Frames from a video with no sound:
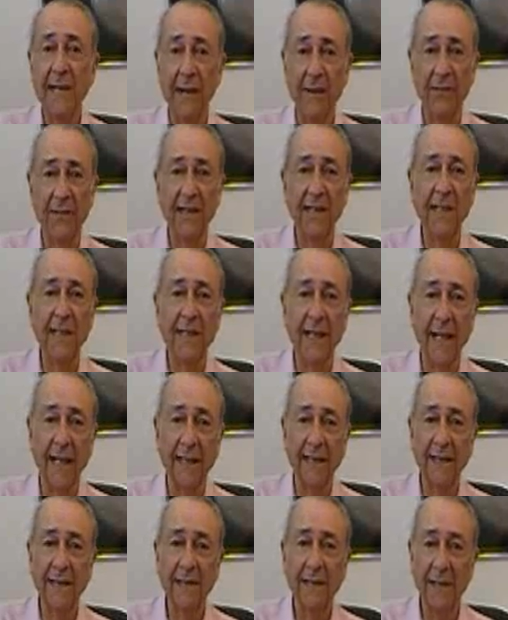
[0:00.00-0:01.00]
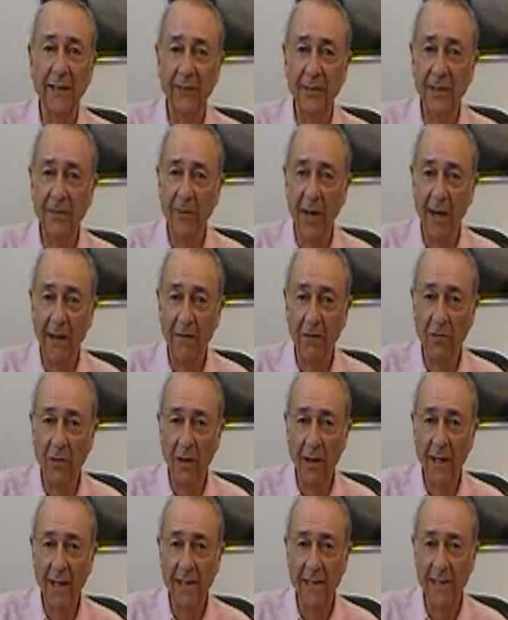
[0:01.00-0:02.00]
having detected living
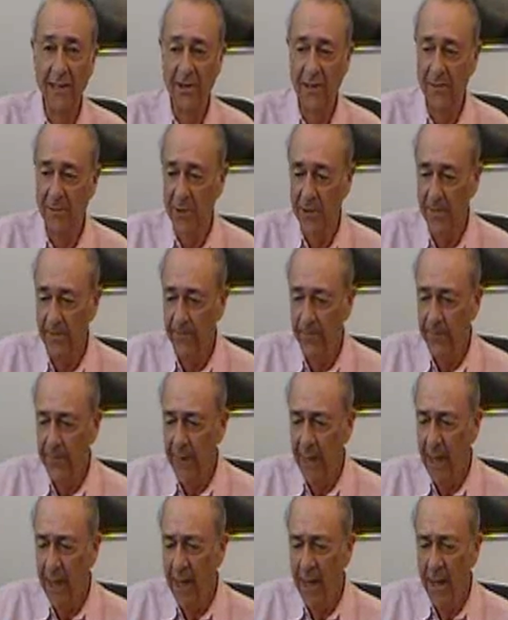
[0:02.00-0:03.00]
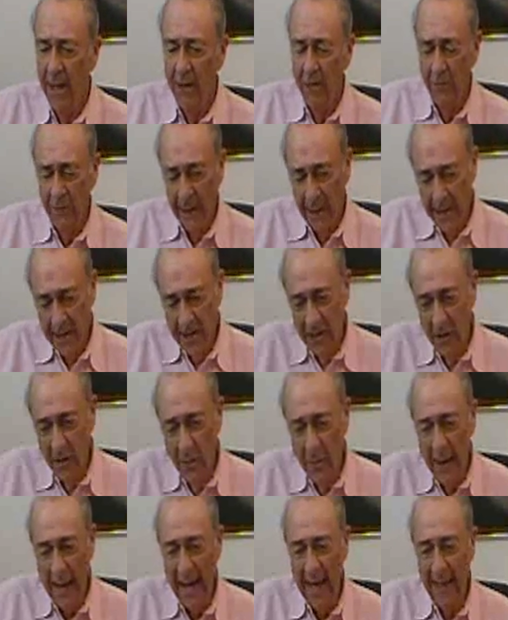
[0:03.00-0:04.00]
microorganisms. Well, let's go
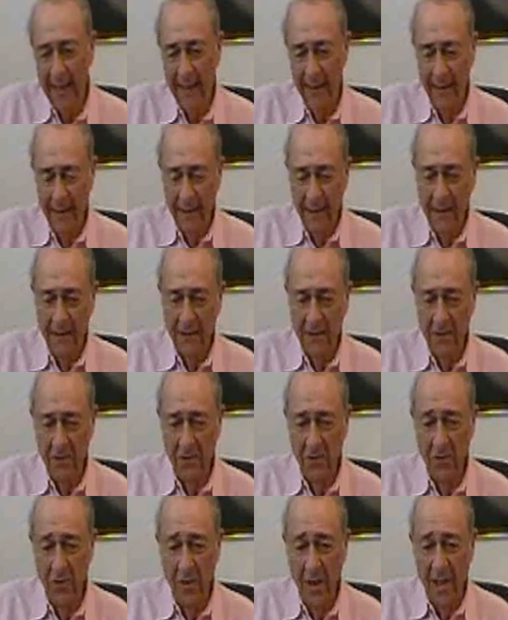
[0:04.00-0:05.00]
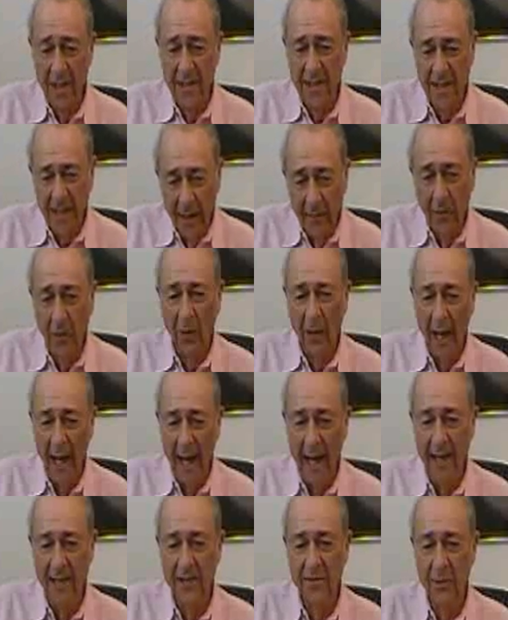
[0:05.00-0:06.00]
back to
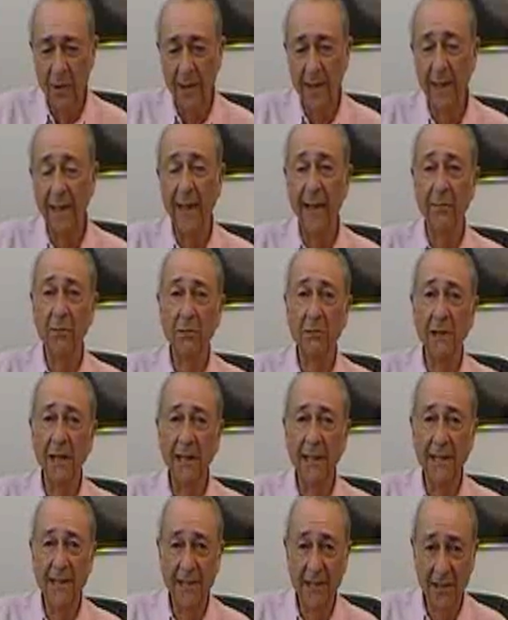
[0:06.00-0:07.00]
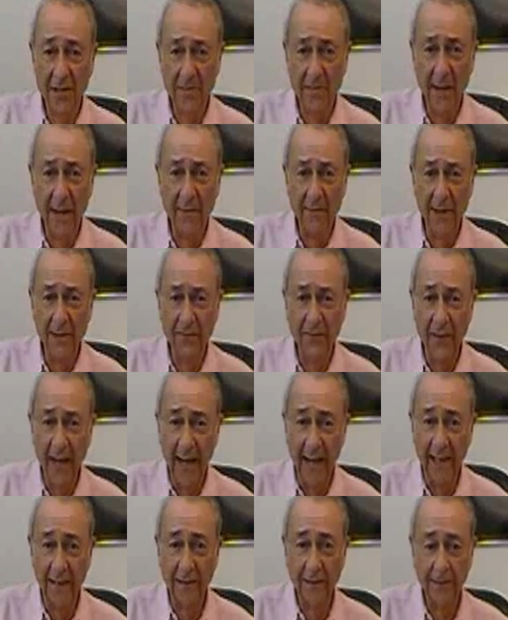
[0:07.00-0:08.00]
summarize what the label release experiment
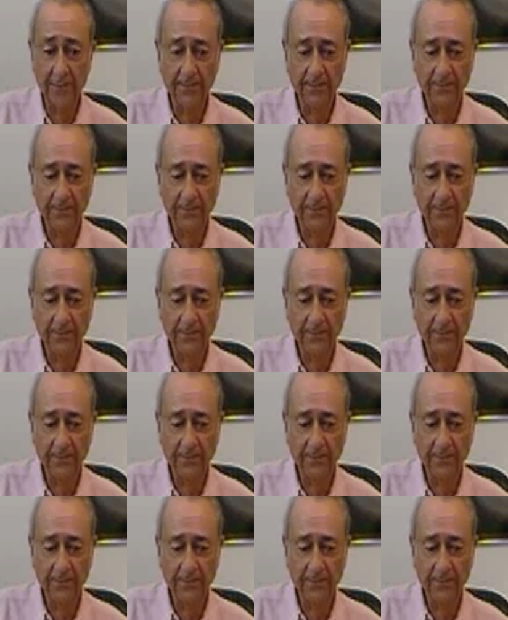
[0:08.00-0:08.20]
found.